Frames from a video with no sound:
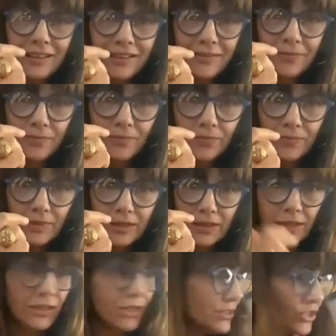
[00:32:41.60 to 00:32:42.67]
Yeah,
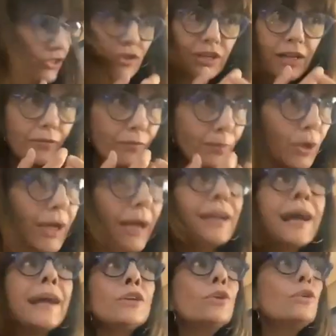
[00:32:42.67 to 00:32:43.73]
it's just and
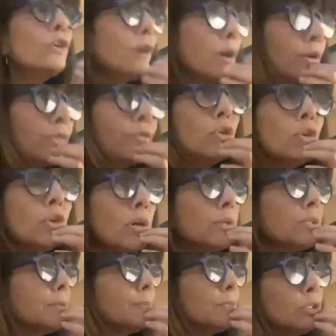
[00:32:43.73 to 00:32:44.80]
if you know
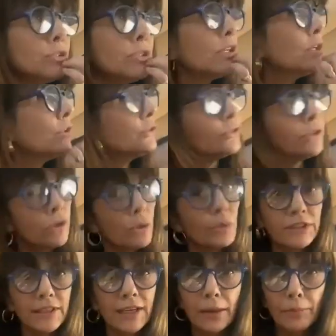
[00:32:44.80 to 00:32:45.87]
the music, you also know it's
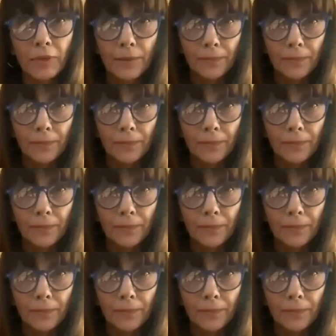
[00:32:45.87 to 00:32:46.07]
coming.